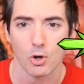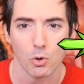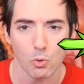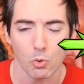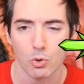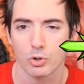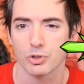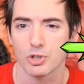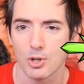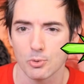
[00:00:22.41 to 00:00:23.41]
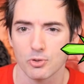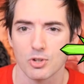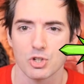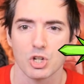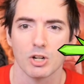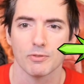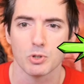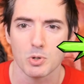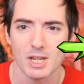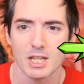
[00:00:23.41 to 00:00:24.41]
or usage of
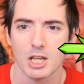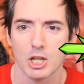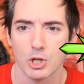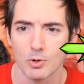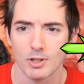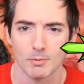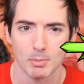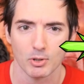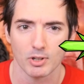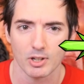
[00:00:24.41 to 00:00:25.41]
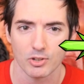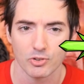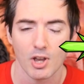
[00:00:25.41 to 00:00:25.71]
unique unit abilities,